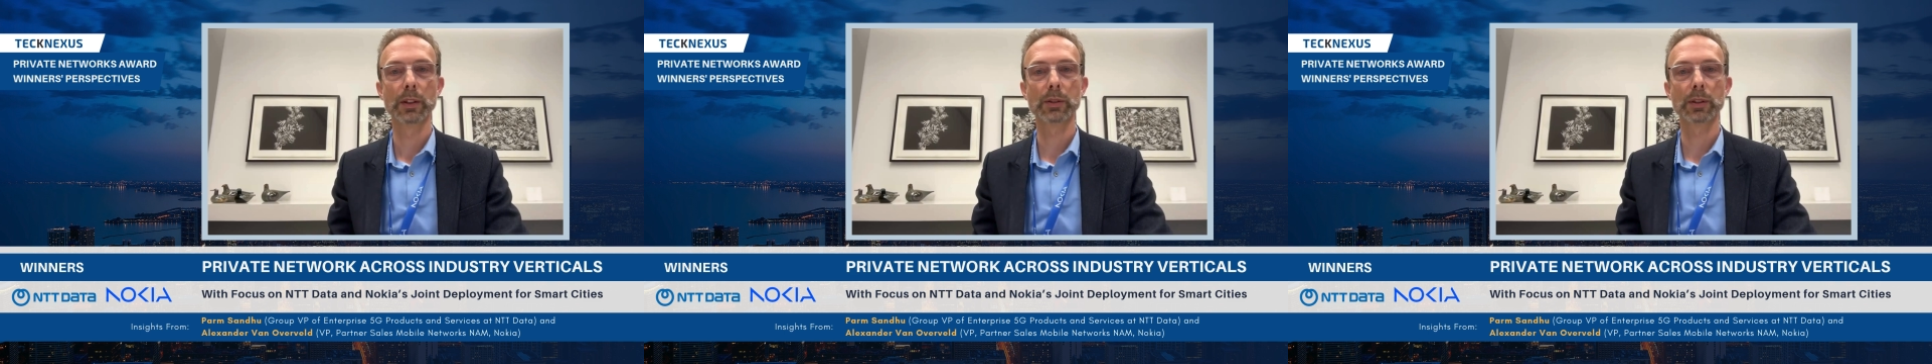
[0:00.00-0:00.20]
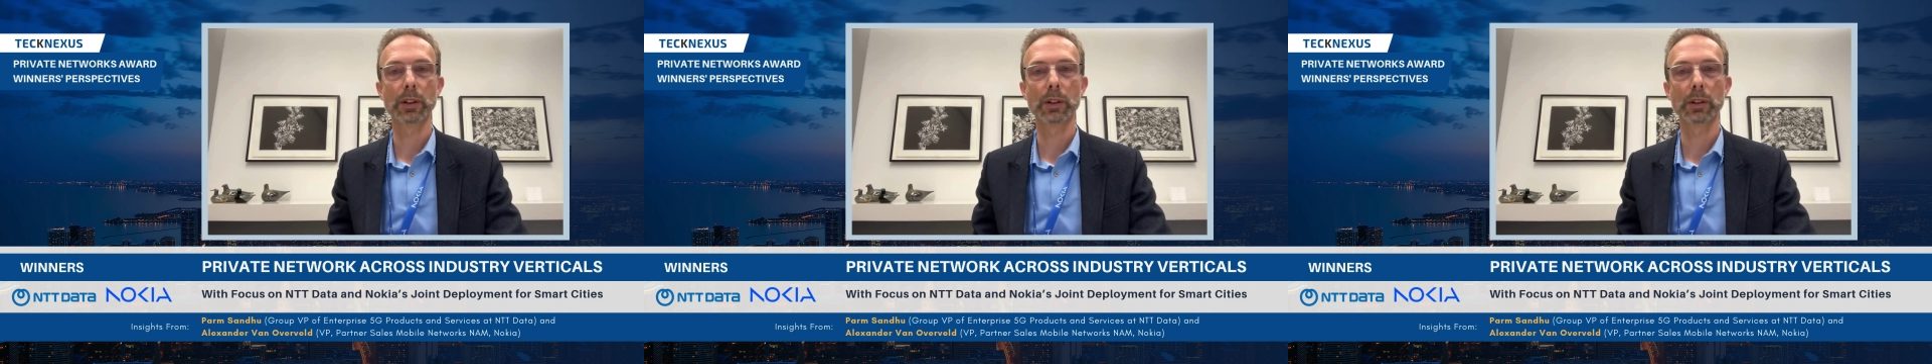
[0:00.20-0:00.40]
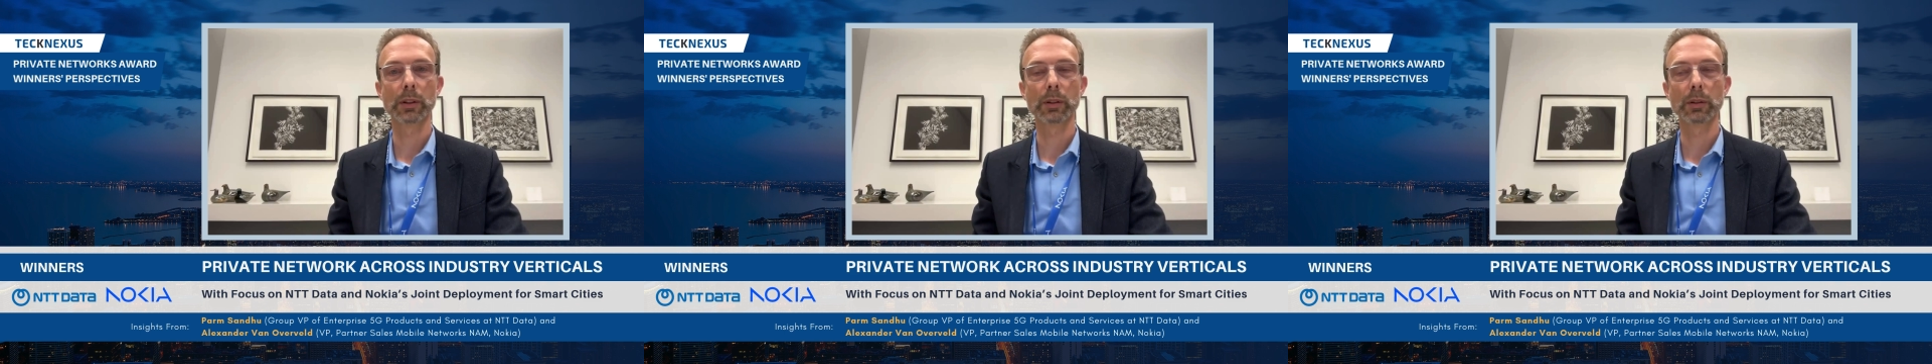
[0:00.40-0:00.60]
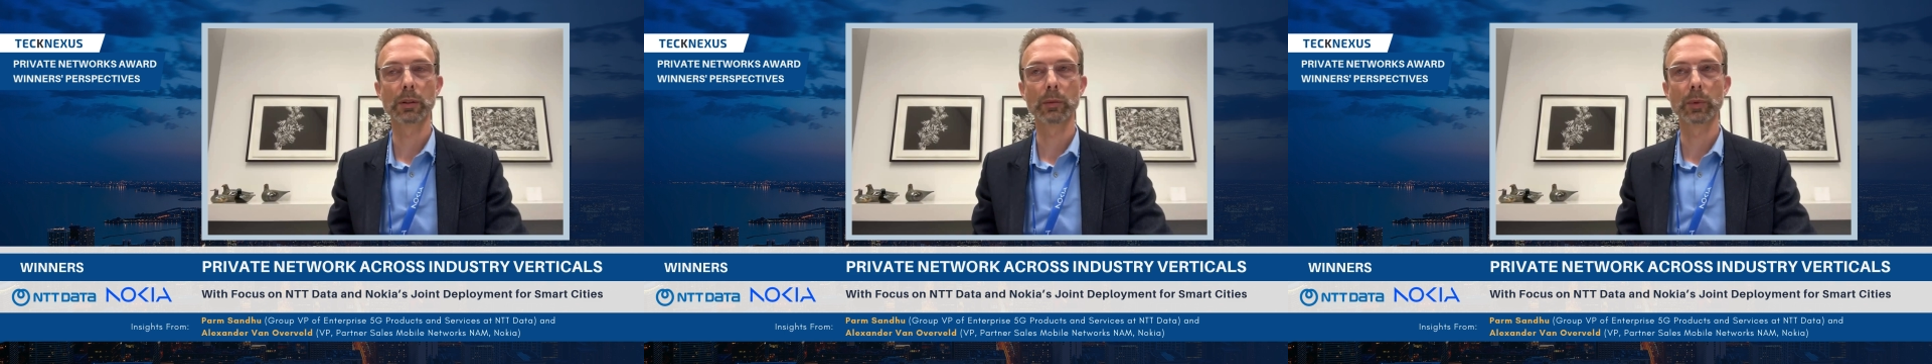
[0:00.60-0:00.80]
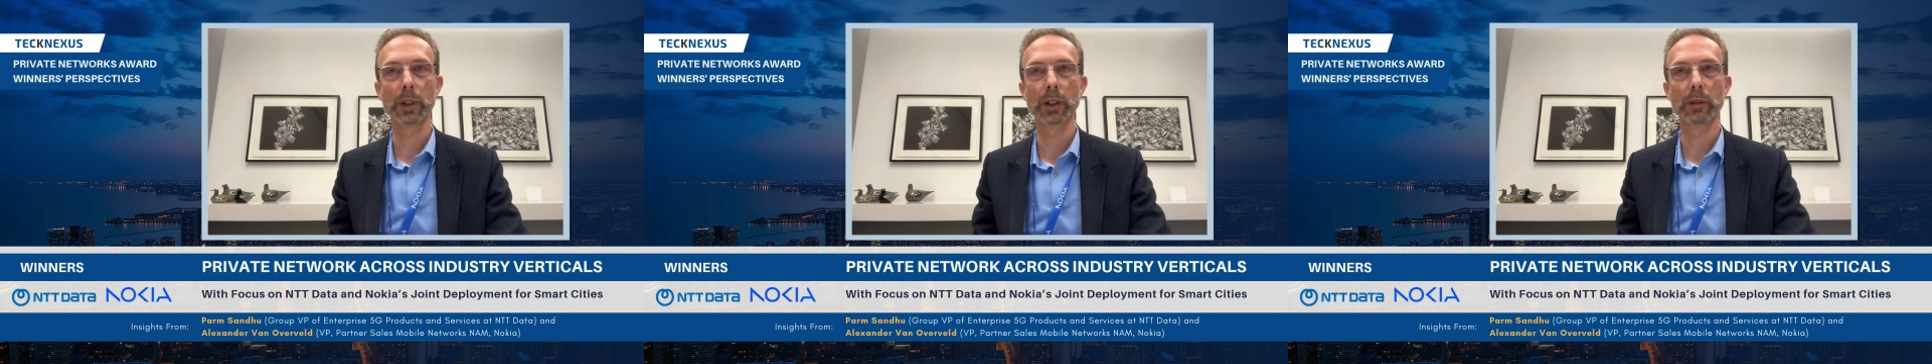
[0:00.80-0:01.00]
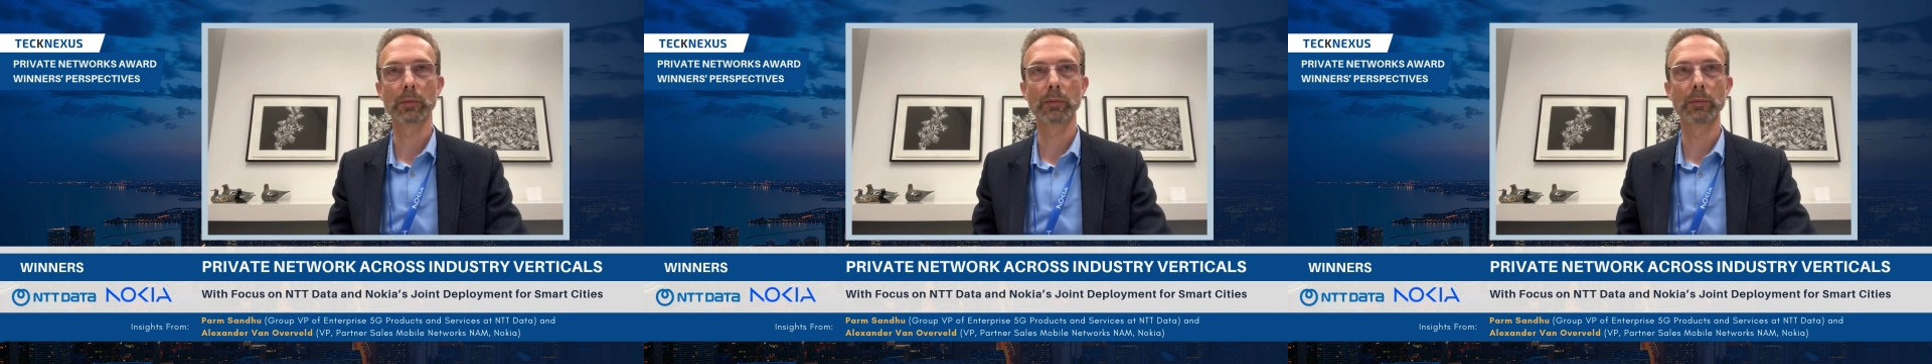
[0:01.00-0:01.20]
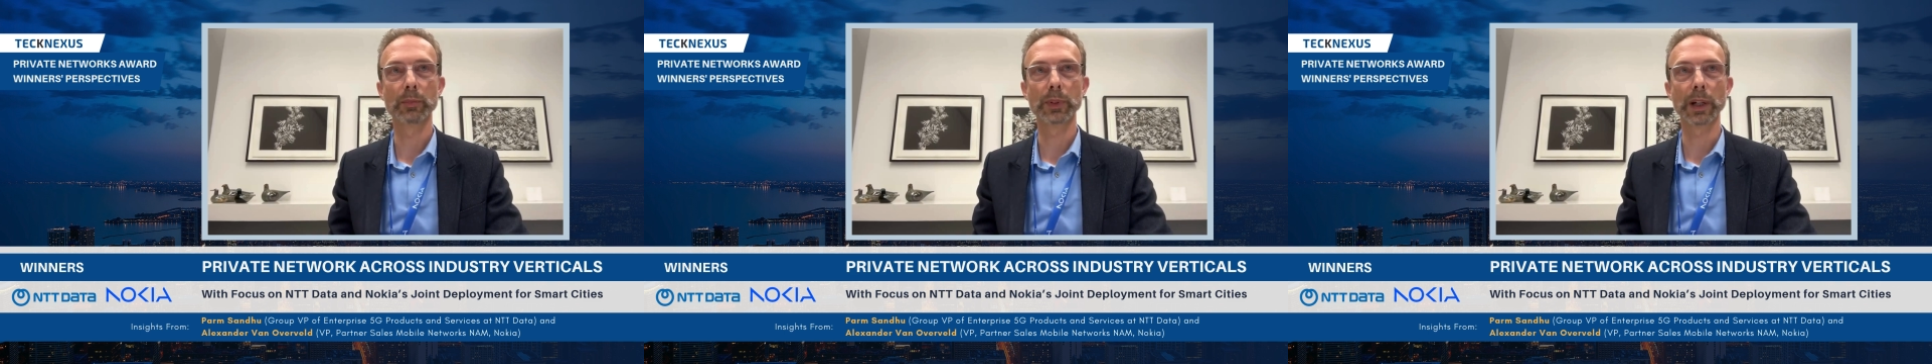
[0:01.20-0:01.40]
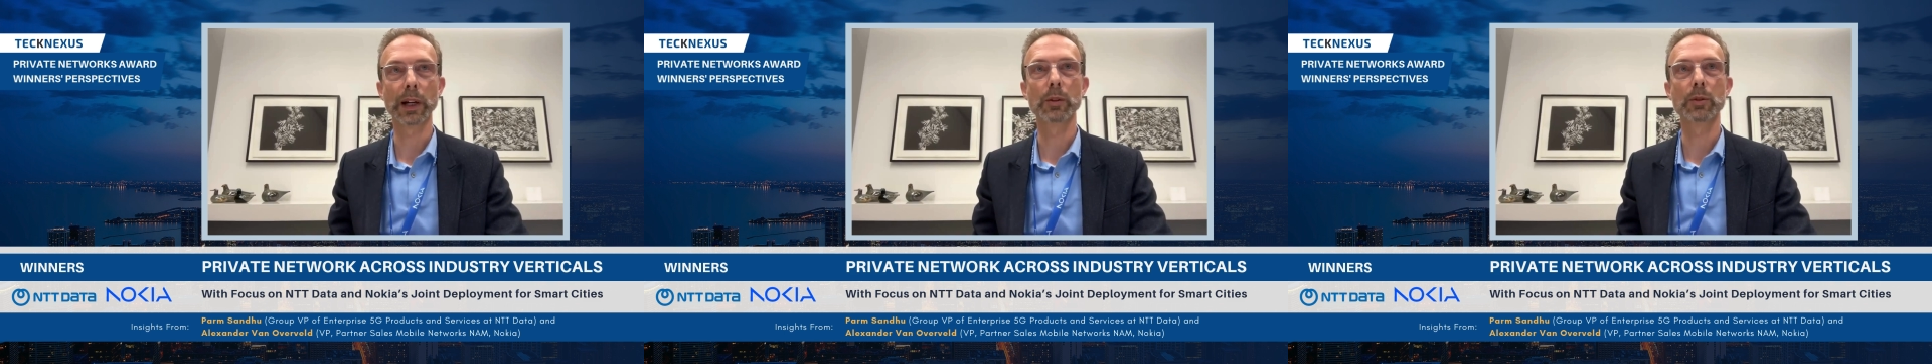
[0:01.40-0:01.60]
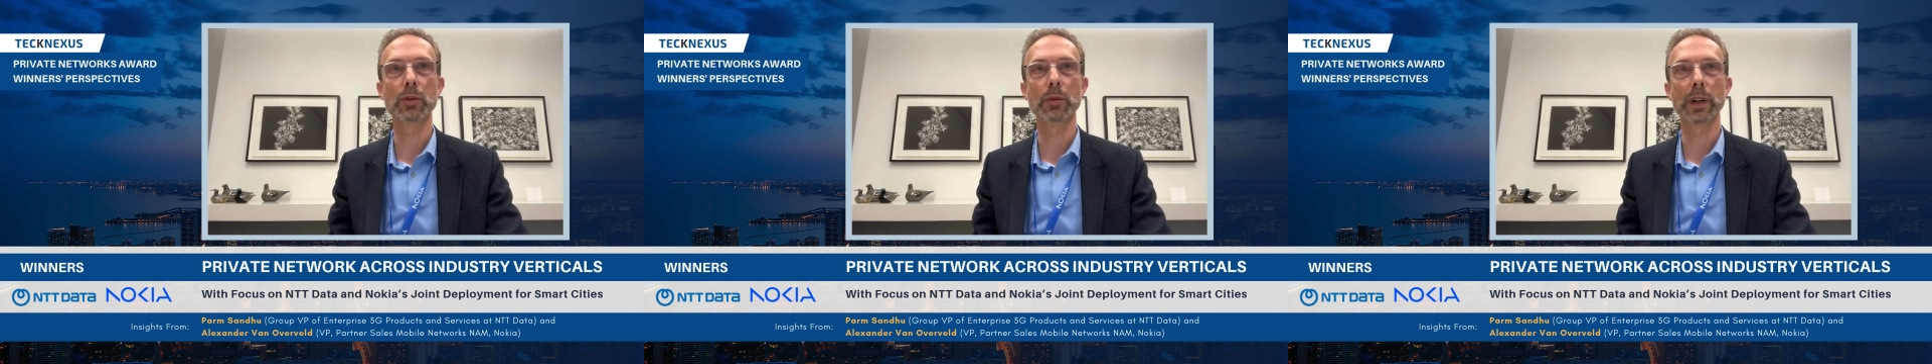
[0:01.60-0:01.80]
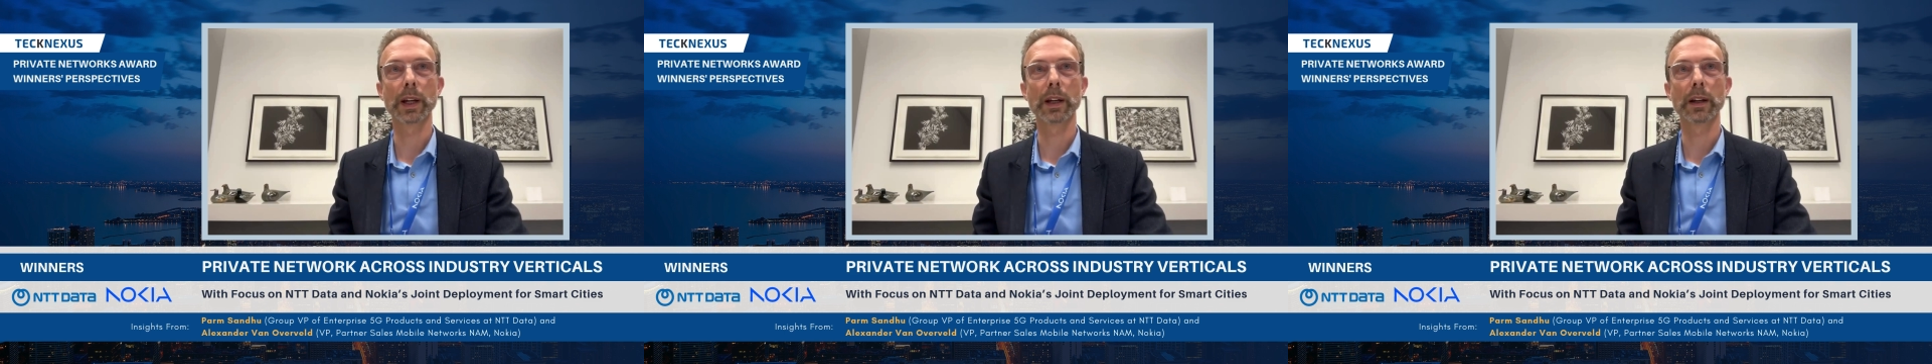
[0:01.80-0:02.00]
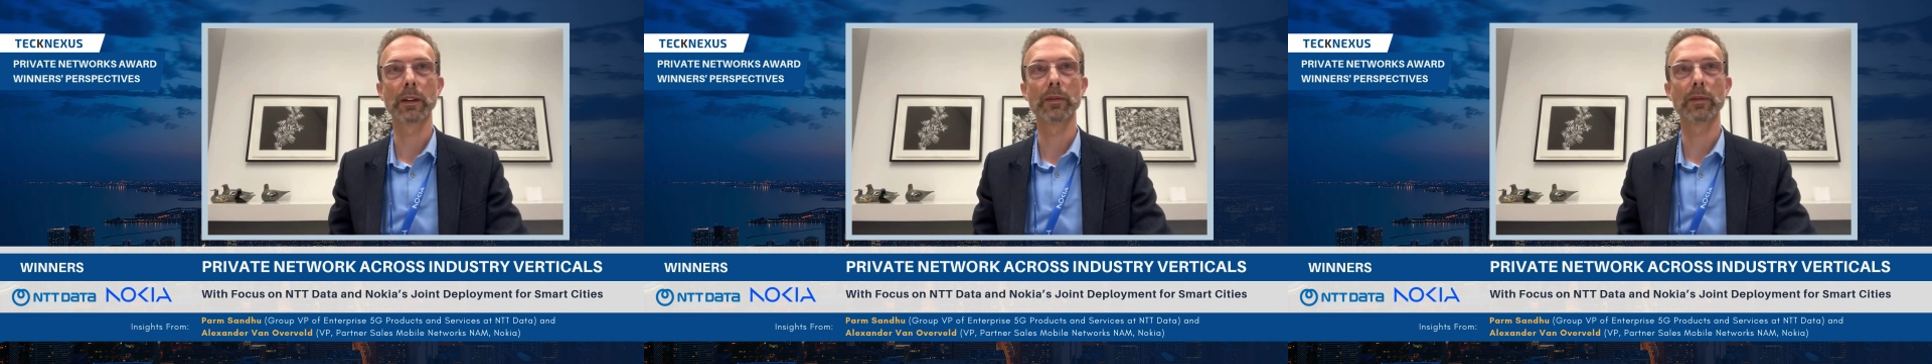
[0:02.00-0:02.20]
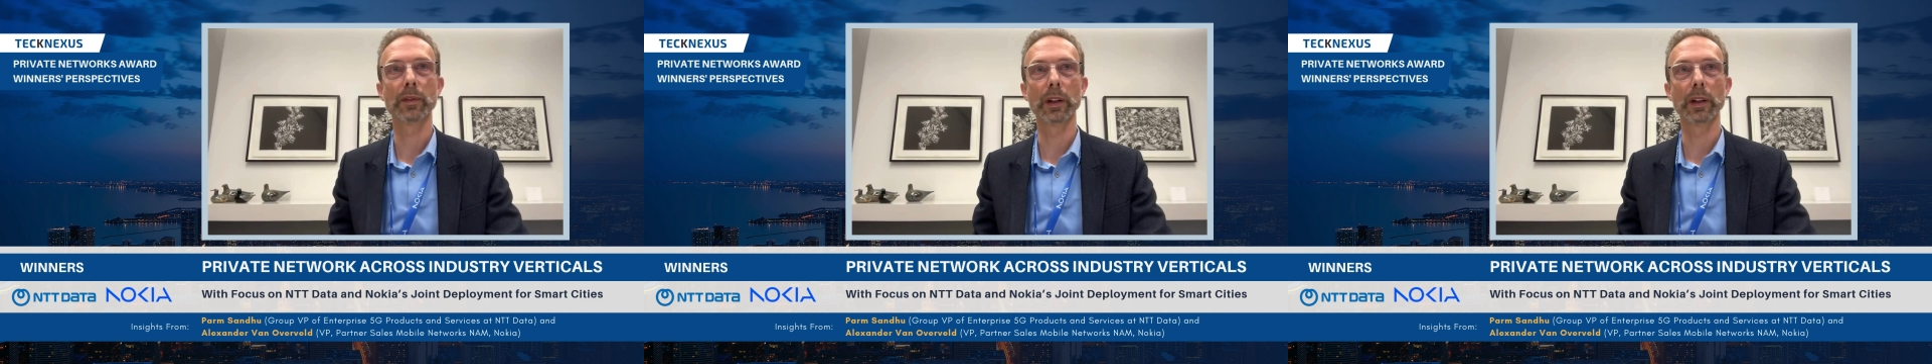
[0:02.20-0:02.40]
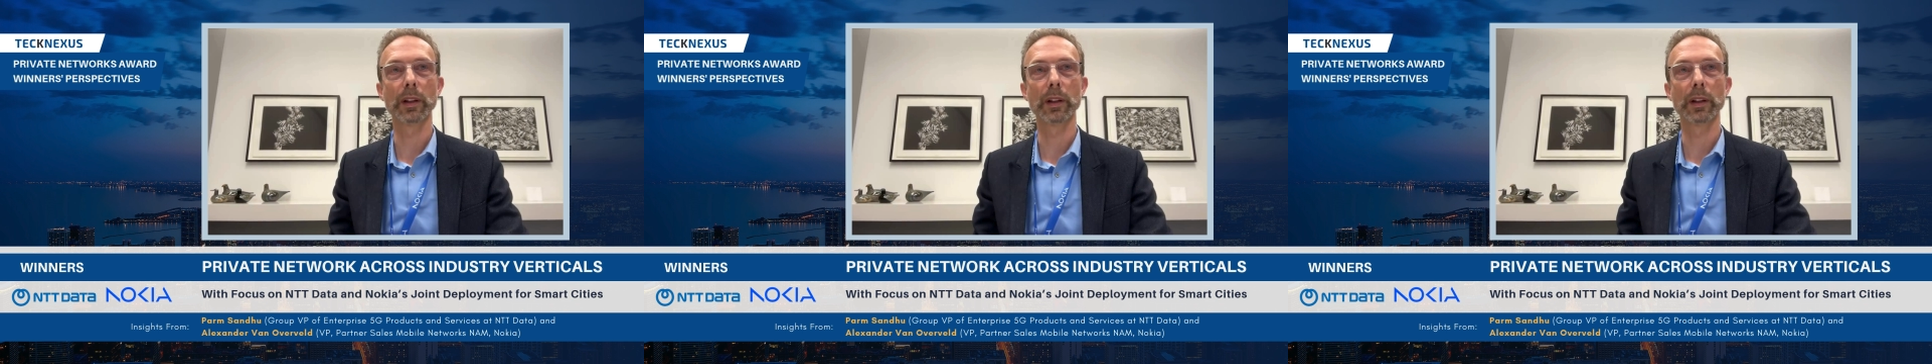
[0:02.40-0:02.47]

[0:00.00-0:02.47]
So we're proud to have